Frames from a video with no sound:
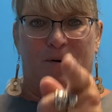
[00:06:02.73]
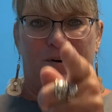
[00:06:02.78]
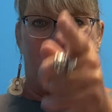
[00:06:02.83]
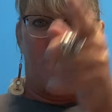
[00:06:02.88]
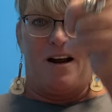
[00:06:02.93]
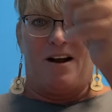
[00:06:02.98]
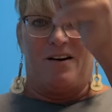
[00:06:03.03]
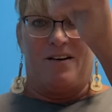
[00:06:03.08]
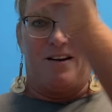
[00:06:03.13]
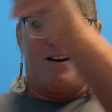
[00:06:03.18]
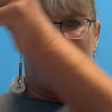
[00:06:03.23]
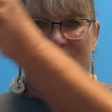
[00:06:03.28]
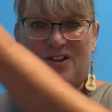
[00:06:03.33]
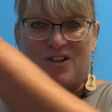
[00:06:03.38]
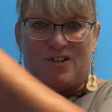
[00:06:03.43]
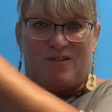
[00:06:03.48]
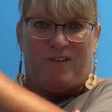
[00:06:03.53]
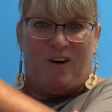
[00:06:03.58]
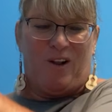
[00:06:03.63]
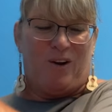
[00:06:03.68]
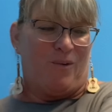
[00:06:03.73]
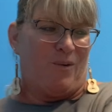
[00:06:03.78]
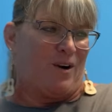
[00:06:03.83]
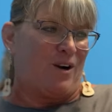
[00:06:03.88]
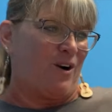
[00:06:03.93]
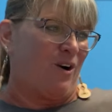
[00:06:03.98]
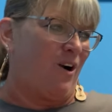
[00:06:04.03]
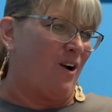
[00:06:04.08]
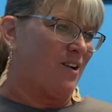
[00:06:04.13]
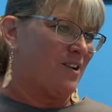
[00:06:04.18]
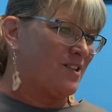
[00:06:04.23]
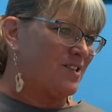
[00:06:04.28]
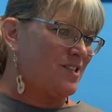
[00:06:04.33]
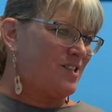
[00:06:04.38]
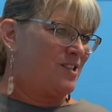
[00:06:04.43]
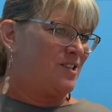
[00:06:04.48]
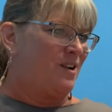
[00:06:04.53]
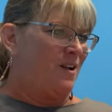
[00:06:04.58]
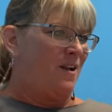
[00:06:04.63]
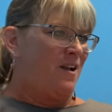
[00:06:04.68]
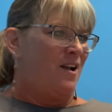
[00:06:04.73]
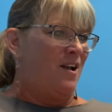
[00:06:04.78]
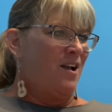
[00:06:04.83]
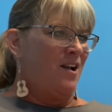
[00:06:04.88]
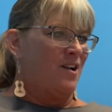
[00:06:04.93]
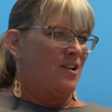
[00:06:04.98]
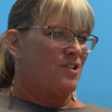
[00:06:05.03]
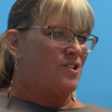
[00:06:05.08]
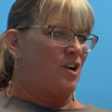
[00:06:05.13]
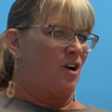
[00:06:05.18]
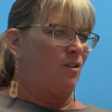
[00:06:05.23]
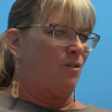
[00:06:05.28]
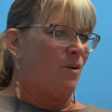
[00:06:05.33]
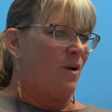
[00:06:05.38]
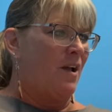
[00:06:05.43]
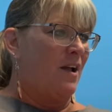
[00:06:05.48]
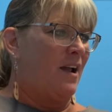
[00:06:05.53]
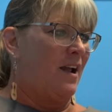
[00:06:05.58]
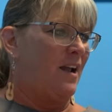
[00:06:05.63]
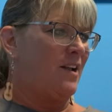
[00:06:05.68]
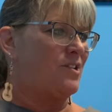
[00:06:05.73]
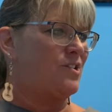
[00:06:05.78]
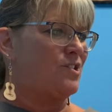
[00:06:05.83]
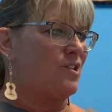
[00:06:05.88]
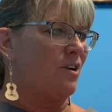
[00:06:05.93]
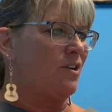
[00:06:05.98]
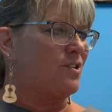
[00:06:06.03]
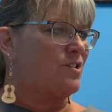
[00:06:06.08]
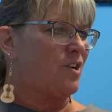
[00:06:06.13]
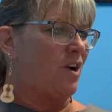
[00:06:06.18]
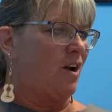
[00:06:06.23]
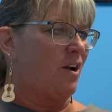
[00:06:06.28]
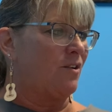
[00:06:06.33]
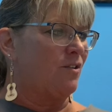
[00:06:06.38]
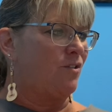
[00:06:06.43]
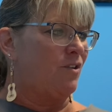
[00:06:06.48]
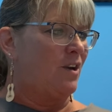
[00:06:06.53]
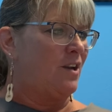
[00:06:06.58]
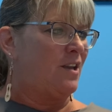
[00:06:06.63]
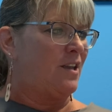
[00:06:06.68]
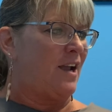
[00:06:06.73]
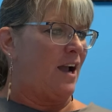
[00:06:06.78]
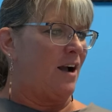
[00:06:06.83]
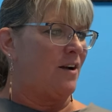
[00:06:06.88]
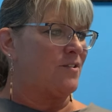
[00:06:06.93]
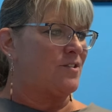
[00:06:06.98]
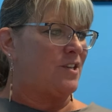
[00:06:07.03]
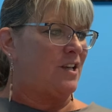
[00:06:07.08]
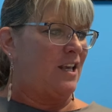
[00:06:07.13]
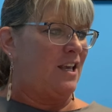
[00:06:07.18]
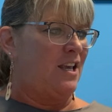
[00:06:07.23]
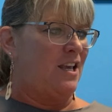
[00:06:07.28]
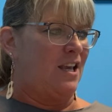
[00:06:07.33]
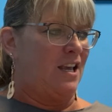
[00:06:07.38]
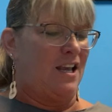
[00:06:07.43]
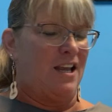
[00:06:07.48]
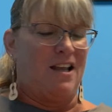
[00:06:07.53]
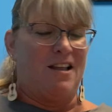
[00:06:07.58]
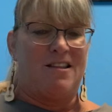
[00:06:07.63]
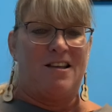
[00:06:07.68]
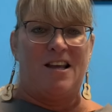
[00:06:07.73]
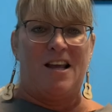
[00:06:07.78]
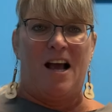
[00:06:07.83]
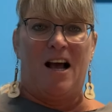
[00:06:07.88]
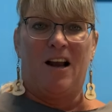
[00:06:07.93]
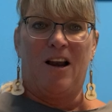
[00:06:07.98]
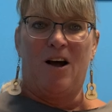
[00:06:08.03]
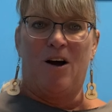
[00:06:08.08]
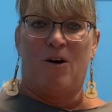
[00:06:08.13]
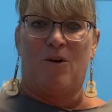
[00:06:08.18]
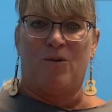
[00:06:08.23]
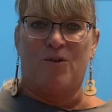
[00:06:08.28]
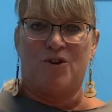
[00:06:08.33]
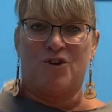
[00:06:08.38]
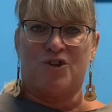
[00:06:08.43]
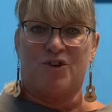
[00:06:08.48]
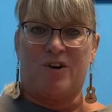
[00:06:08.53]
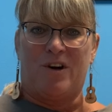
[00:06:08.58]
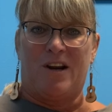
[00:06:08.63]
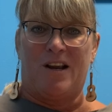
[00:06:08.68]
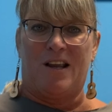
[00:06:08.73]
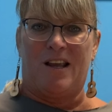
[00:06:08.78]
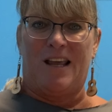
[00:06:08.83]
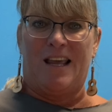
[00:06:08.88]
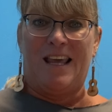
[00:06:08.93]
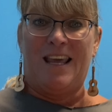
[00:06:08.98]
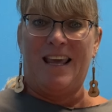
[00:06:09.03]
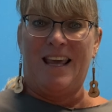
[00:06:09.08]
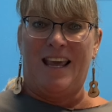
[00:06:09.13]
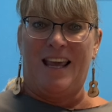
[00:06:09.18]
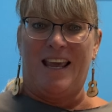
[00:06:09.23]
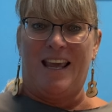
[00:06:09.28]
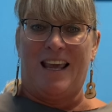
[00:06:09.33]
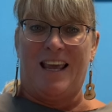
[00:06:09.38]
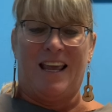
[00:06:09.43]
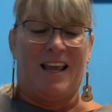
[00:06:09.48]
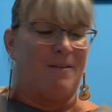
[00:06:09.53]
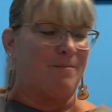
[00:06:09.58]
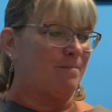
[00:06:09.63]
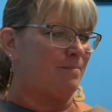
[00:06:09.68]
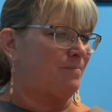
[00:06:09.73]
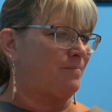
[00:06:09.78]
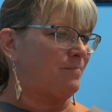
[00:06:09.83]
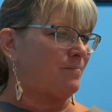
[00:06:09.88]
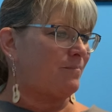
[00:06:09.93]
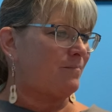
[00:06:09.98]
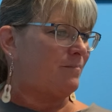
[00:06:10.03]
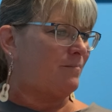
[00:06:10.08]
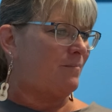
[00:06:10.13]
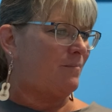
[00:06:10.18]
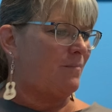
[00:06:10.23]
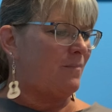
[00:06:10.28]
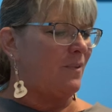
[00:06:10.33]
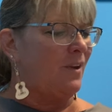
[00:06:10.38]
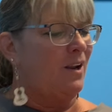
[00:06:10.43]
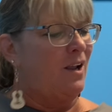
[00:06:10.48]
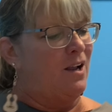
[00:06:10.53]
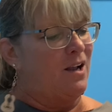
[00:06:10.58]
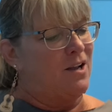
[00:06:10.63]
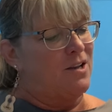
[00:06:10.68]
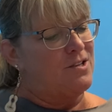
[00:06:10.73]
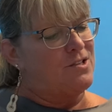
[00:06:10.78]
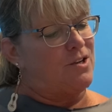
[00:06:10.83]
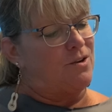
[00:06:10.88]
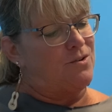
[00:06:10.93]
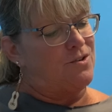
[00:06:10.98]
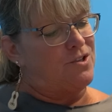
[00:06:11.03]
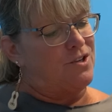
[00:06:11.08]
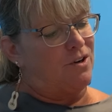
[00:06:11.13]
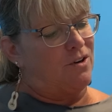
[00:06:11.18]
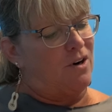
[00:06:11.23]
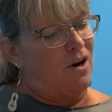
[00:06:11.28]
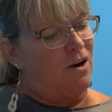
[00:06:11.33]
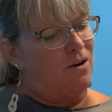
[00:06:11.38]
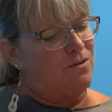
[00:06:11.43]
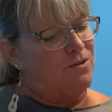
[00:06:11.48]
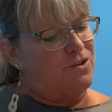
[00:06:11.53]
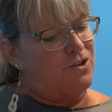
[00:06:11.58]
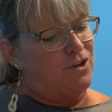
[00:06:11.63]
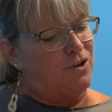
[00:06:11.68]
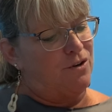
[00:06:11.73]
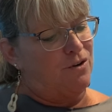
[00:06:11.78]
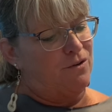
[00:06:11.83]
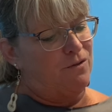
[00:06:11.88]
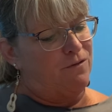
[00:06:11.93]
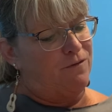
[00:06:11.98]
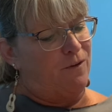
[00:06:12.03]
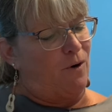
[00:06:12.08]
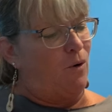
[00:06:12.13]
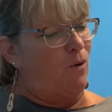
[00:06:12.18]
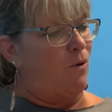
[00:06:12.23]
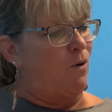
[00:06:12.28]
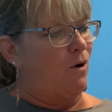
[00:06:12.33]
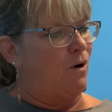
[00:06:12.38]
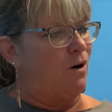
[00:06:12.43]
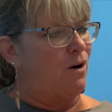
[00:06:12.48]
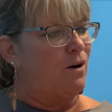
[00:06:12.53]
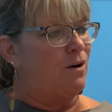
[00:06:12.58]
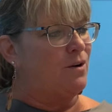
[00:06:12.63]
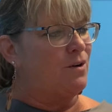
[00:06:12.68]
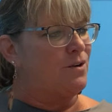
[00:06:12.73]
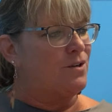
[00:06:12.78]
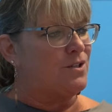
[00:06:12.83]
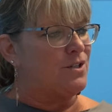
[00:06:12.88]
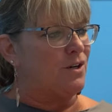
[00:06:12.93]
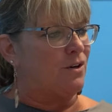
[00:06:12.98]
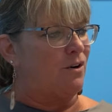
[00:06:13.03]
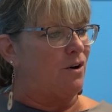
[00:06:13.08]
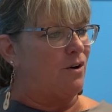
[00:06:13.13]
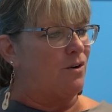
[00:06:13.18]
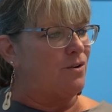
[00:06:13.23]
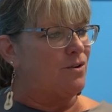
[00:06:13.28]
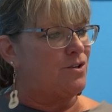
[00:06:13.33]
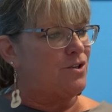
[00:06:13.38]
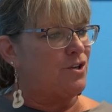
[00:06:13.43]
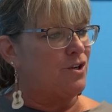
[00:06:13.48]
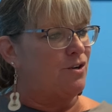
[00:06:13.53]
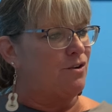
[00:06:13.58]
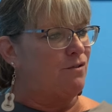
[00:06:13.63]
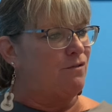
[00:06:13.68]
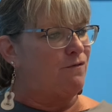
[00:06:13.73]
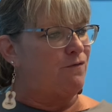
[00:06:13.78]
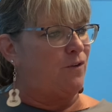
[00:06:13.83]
down and just follow across. So it starts on green cow's E, the yellow string, E. So 0, 2, 4, 0, 2,